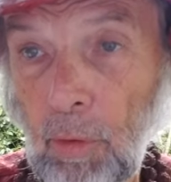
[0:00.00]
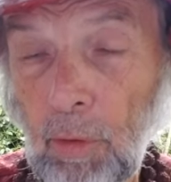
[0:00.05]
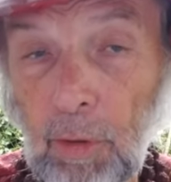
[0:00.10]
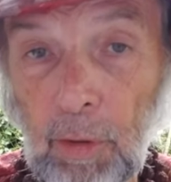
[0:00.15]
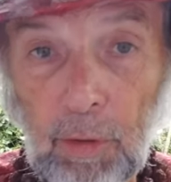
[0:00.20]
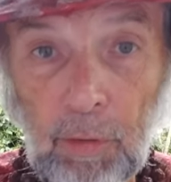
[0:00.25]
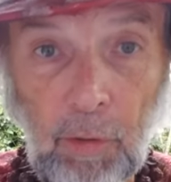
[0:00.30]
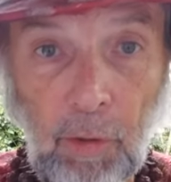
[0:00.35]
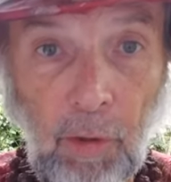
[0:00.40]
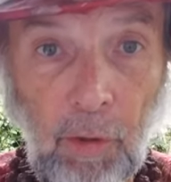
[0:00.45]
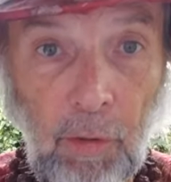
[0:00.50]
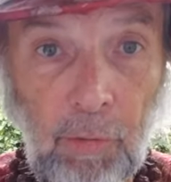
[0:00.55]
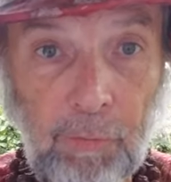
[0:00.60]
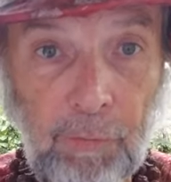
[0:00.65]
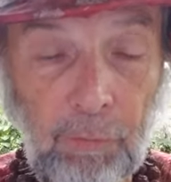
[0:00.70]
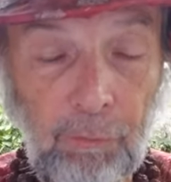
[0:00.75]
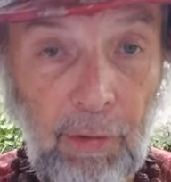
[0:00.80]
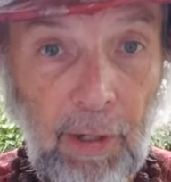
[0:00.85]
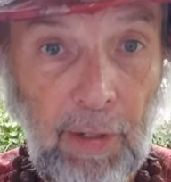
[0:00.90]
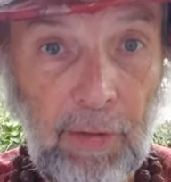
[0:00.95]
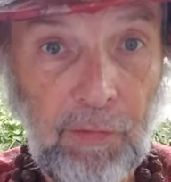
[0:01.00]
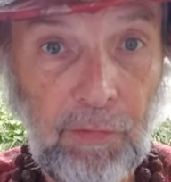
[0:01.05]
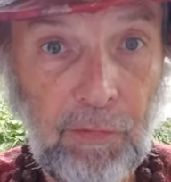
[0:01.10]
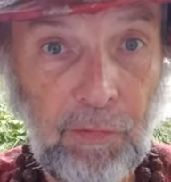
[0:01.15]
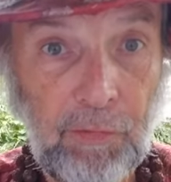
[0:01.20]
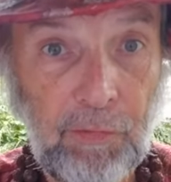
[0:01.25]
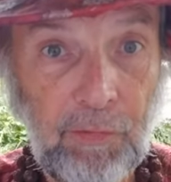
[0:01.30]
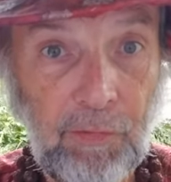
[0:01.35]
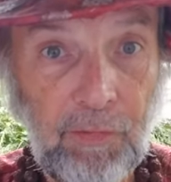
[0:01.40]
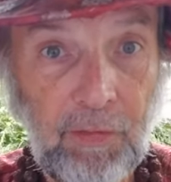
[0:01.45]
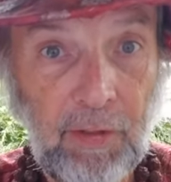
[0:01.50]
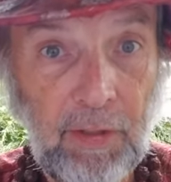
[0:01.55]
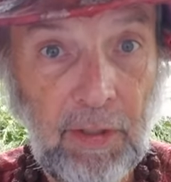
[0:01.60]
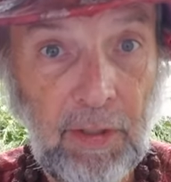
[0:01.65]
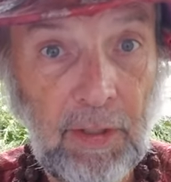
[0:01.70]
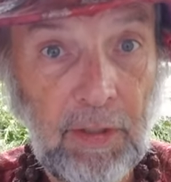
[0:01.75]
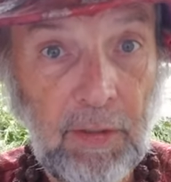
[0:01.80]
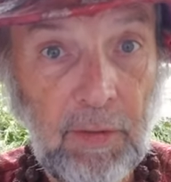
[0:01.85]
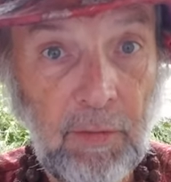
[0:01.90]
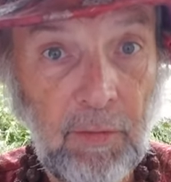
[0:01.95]
In all directions
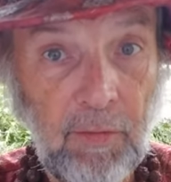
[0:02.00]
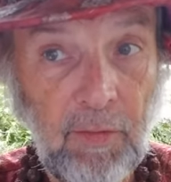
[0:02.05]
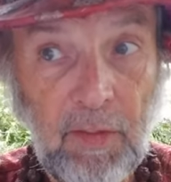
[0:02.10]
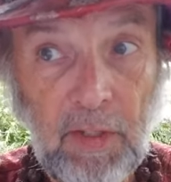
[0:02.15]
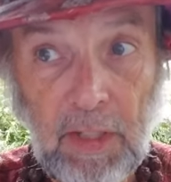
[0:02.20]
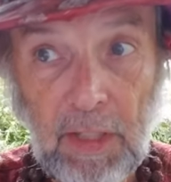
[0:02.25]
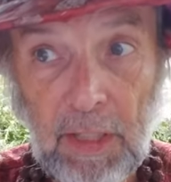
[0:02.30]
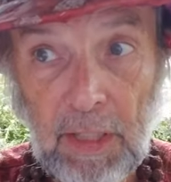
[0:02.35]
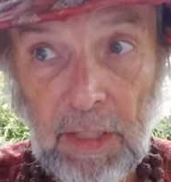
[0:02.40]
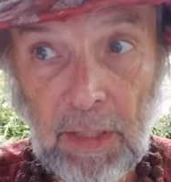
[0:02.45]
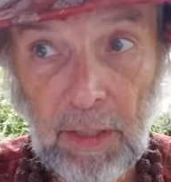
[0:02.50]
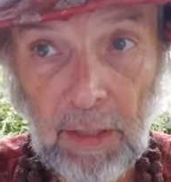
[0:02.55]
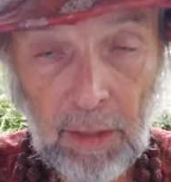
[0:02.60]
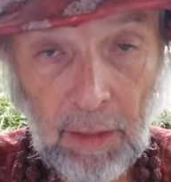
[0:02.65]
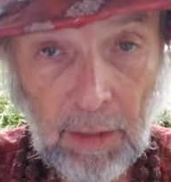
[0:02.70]
in the